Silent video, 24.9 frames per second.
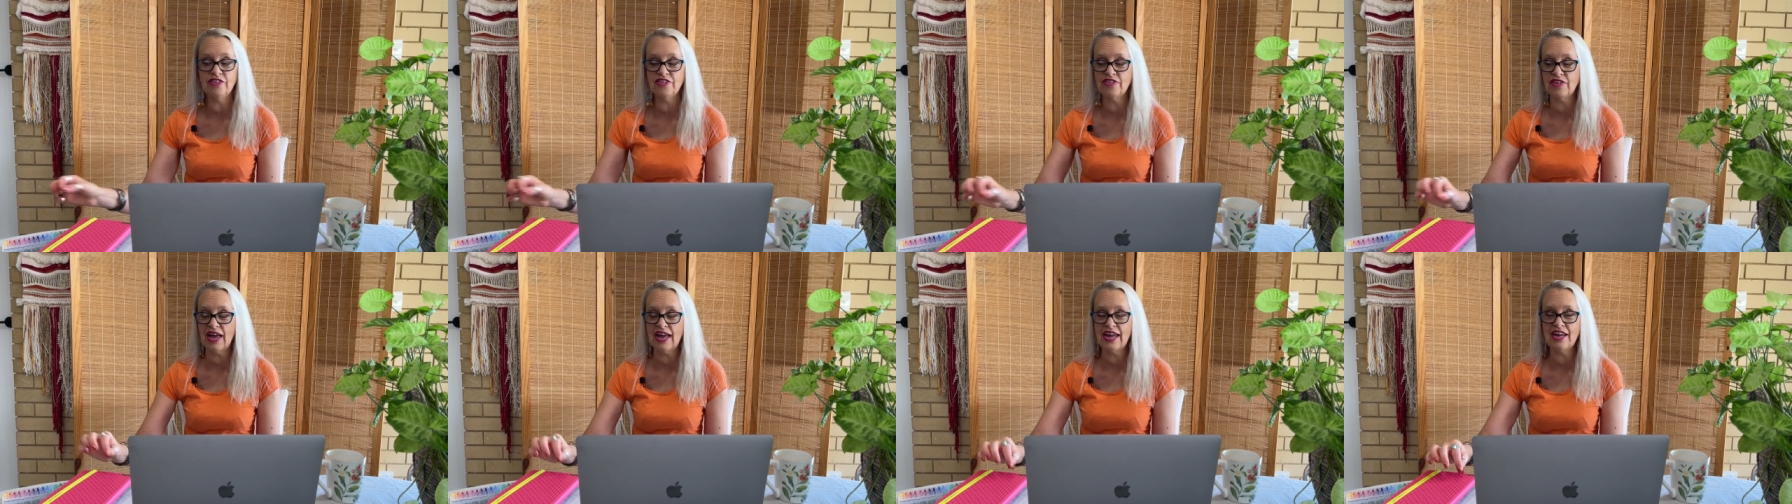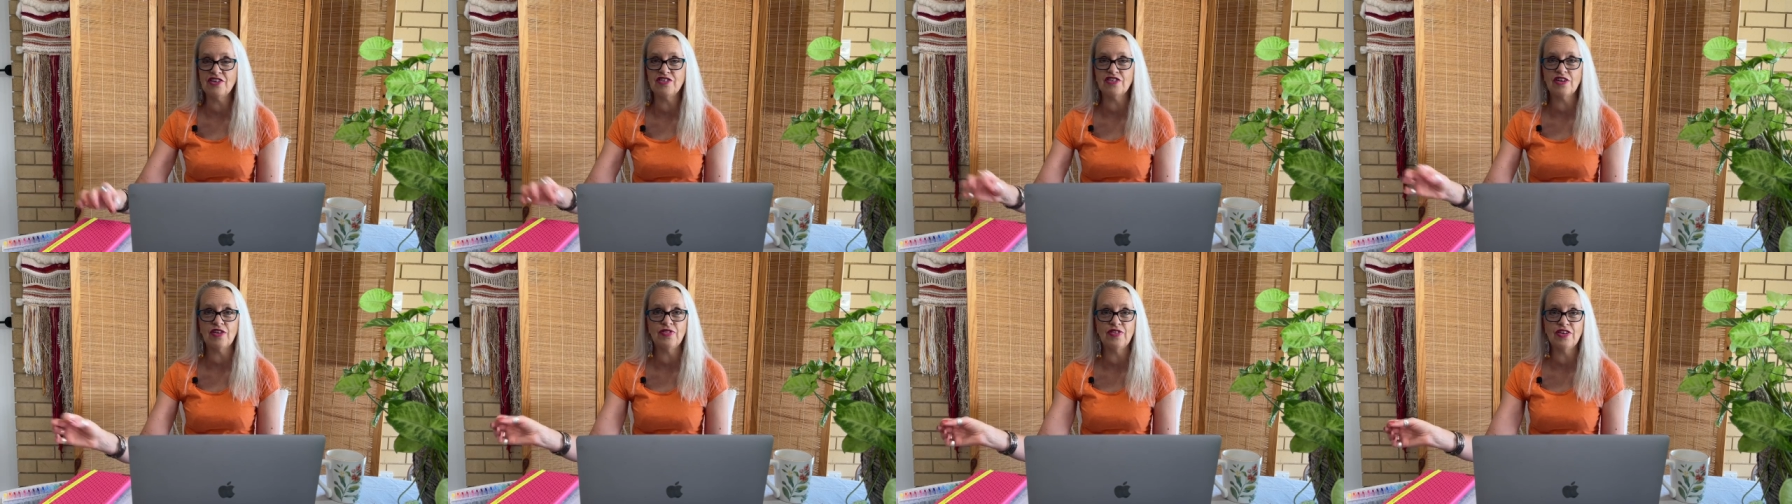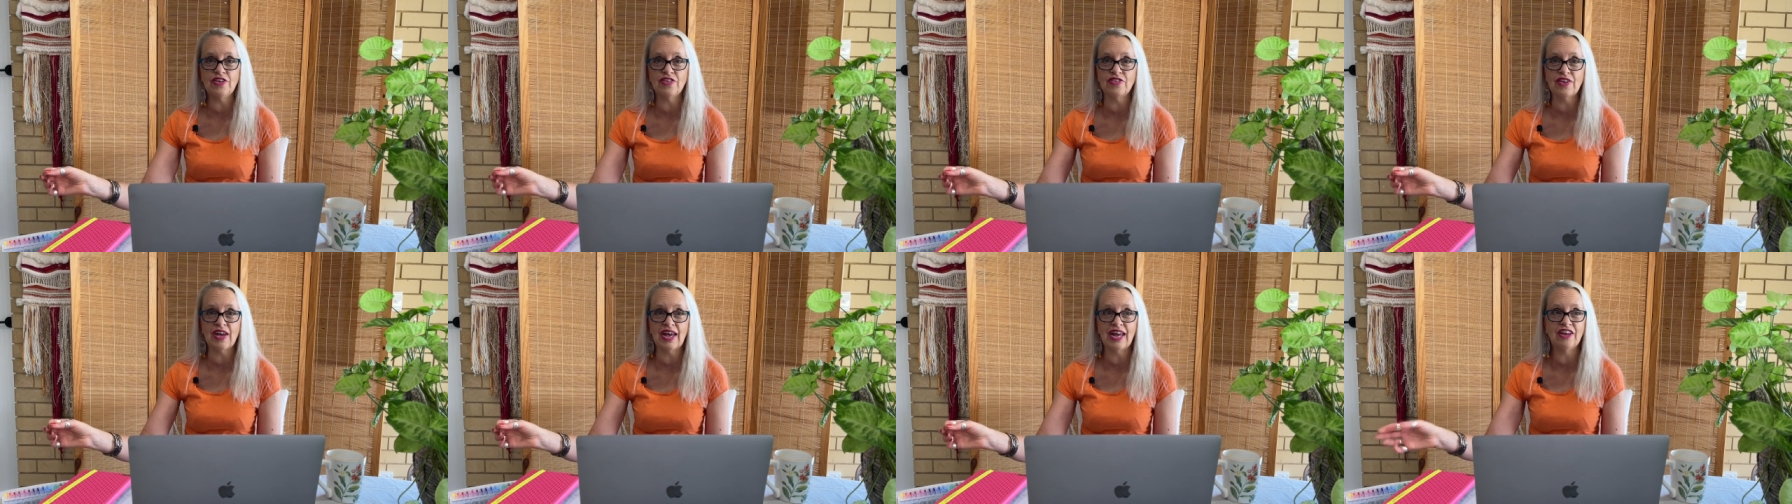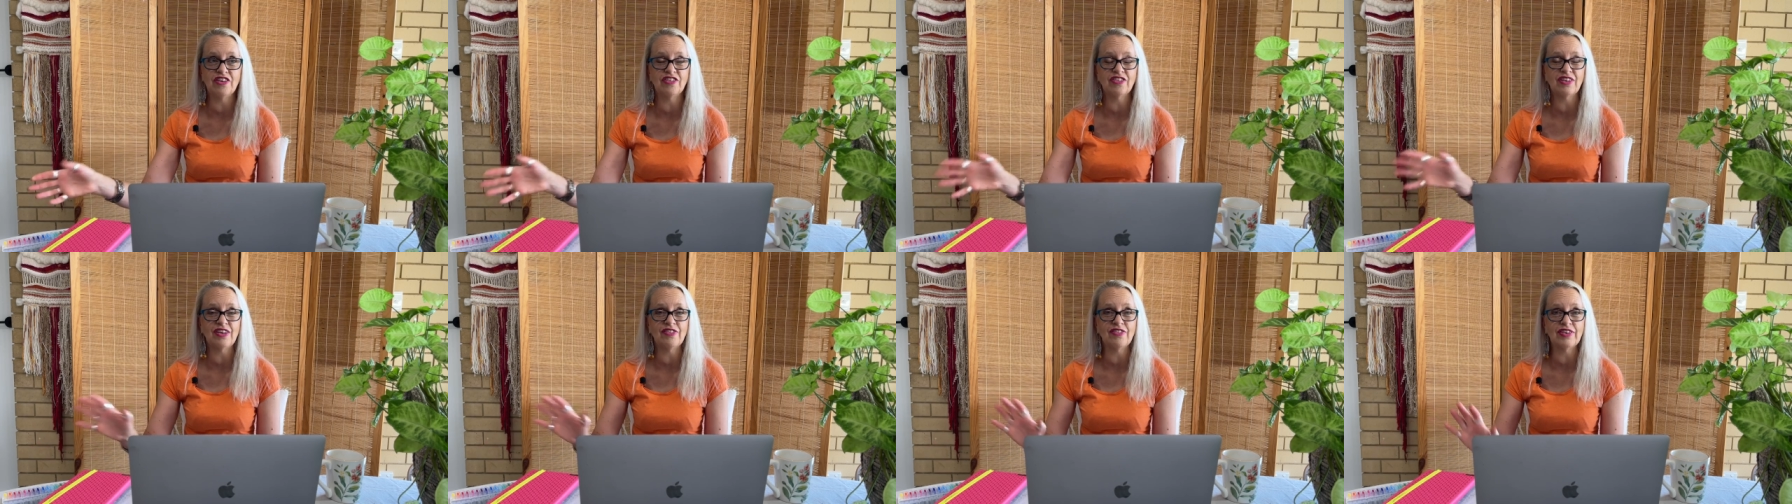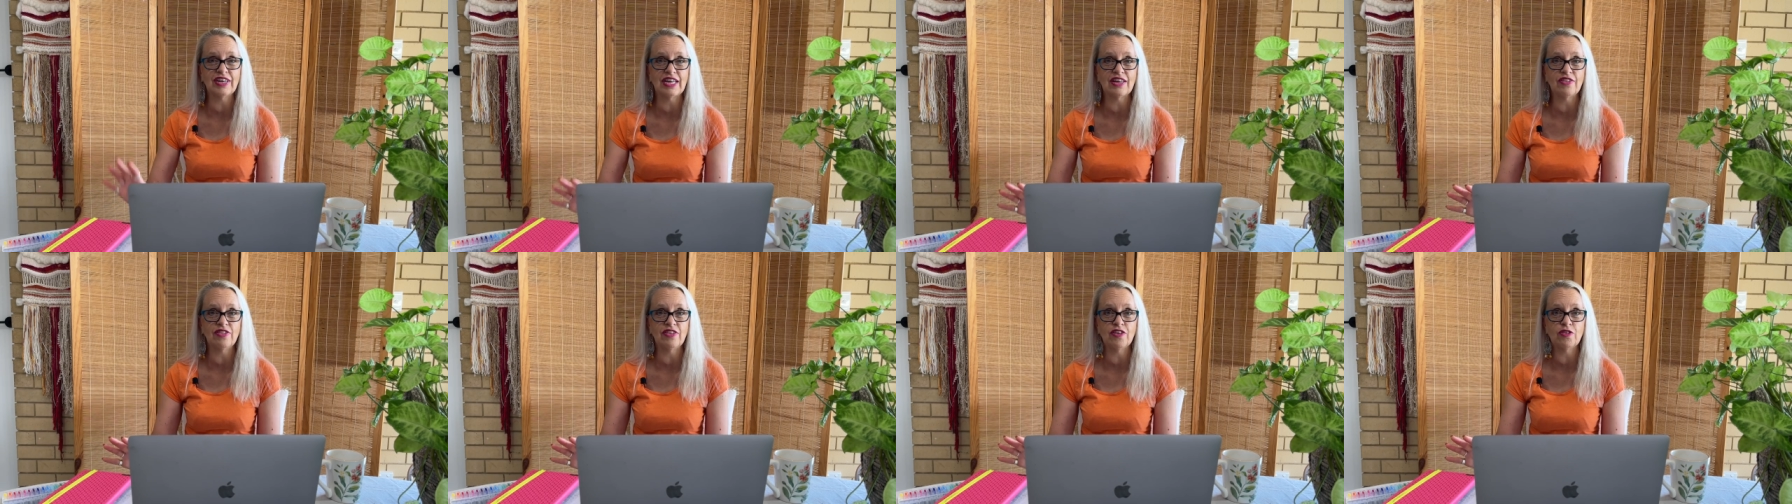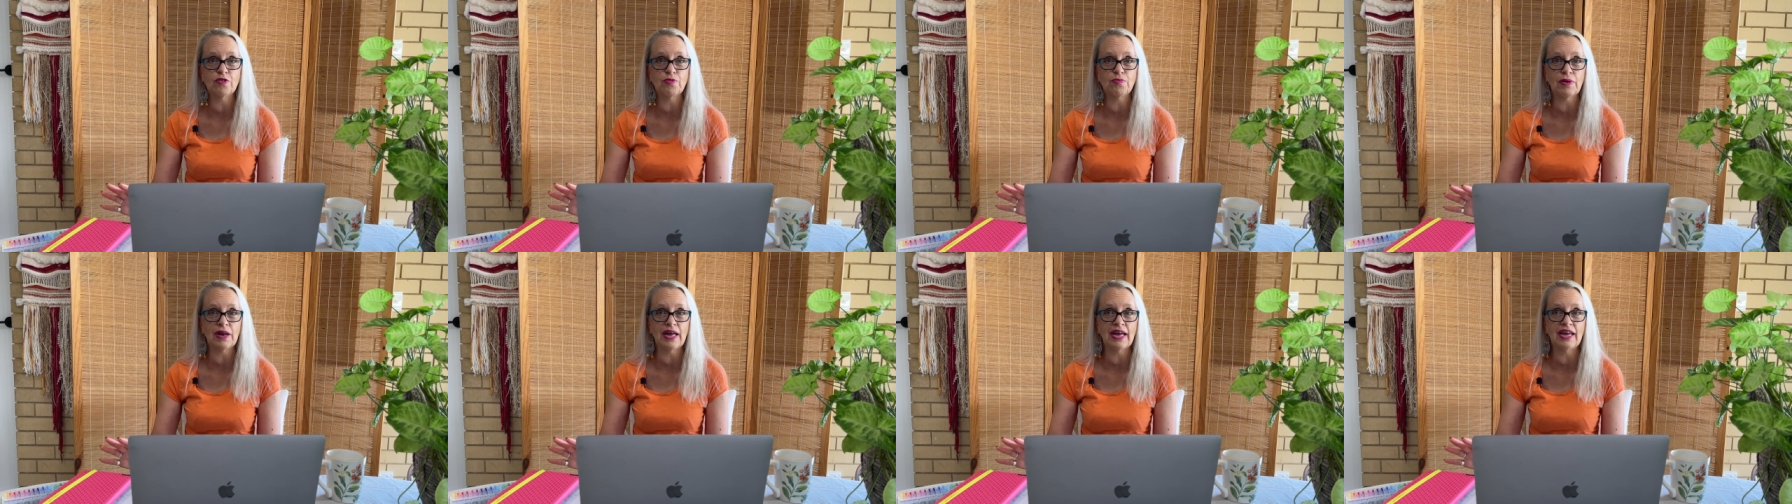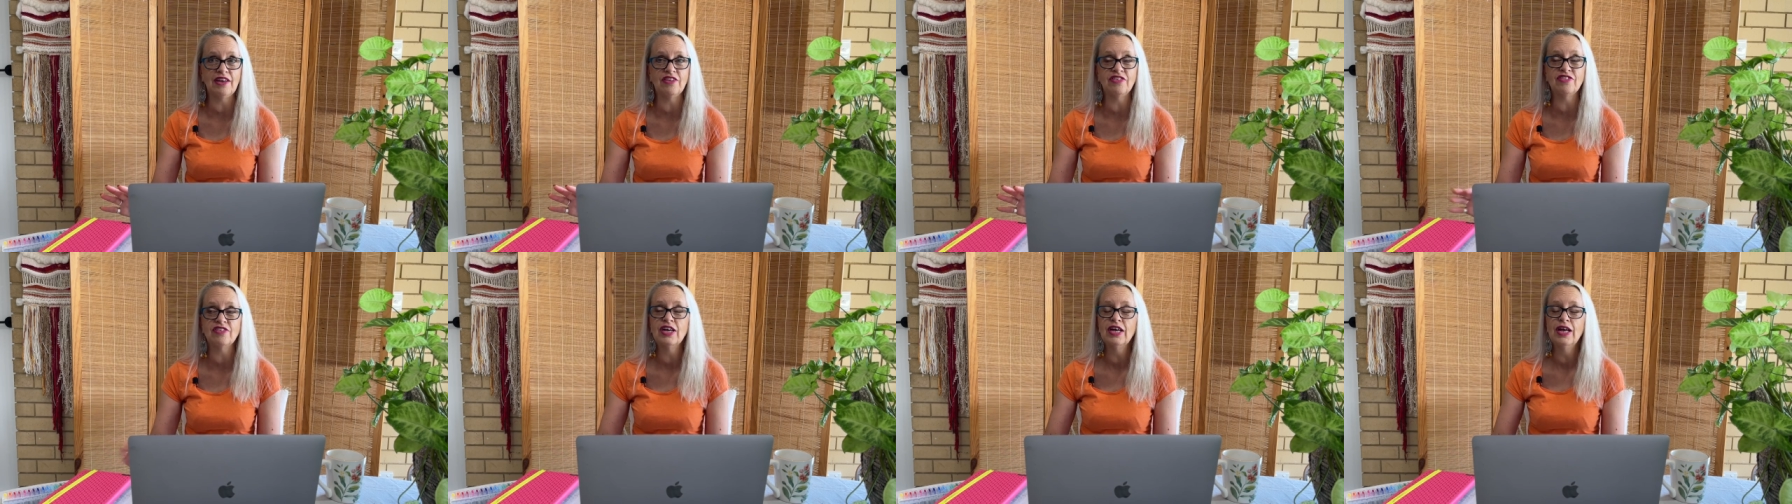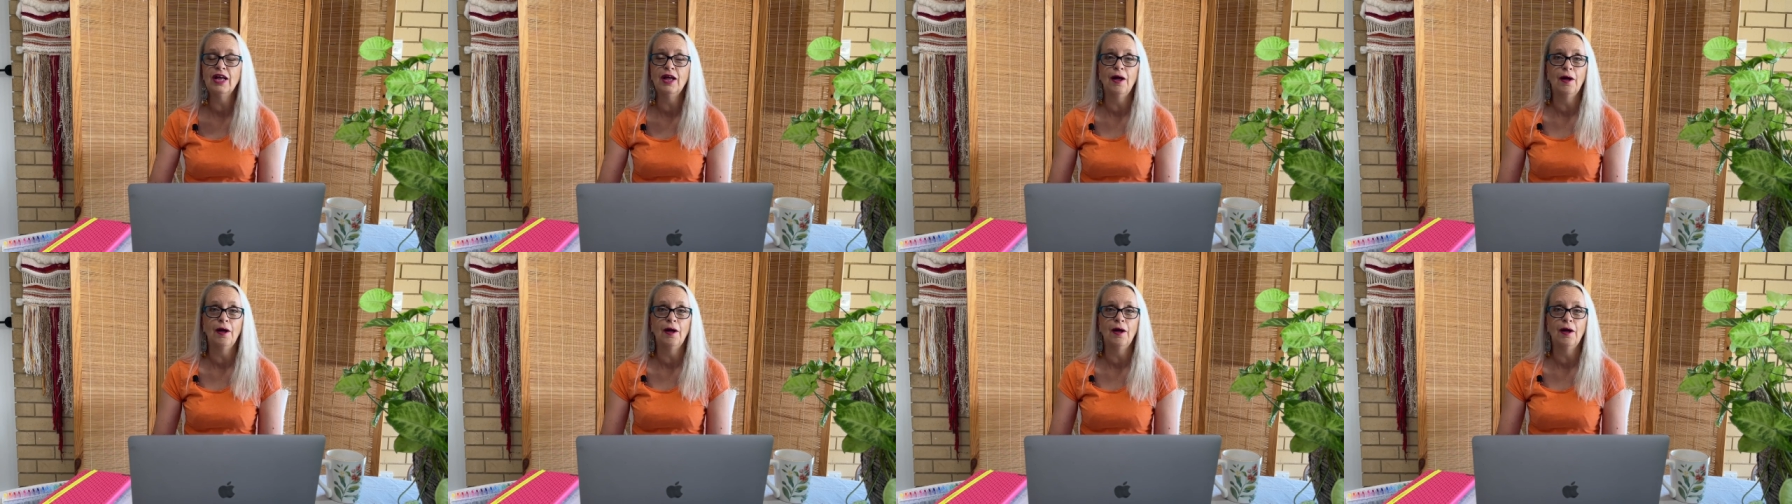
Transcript: age and this age, living in this place,